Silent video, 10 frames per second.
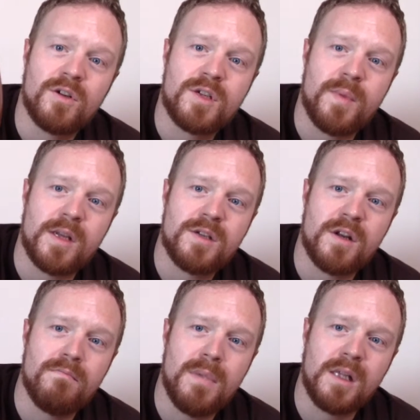Looks a bit sort
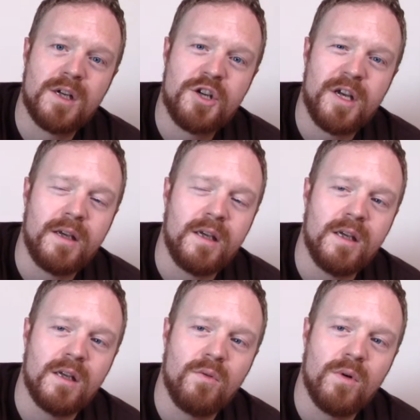of milkshakey
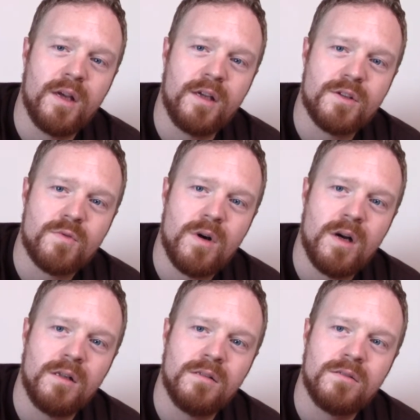in a way as
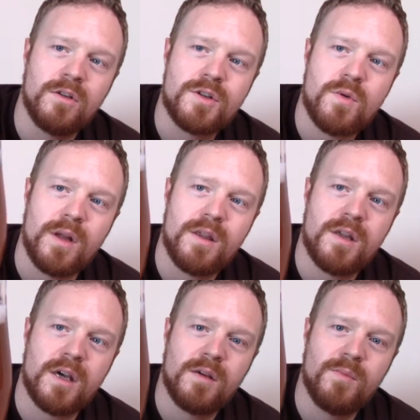well. Looks quite
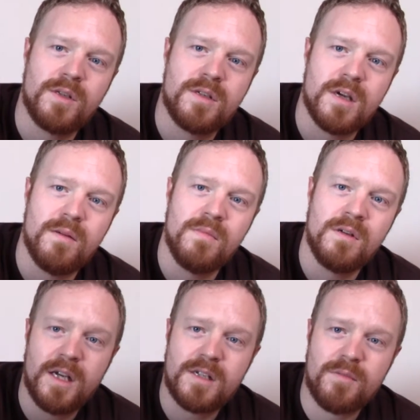thick, but
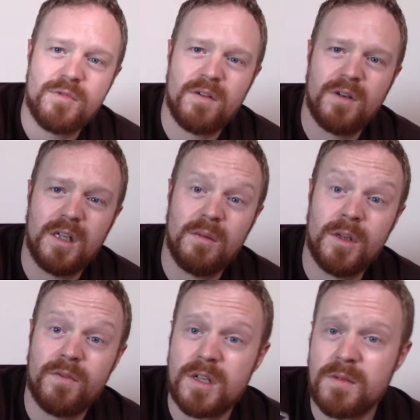yeah, time to have a little bit
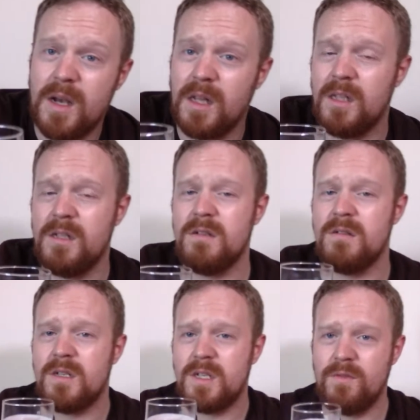of a smell
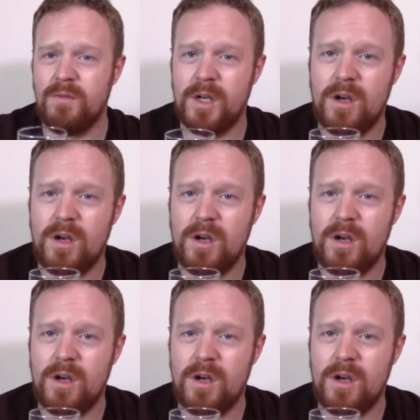and see what we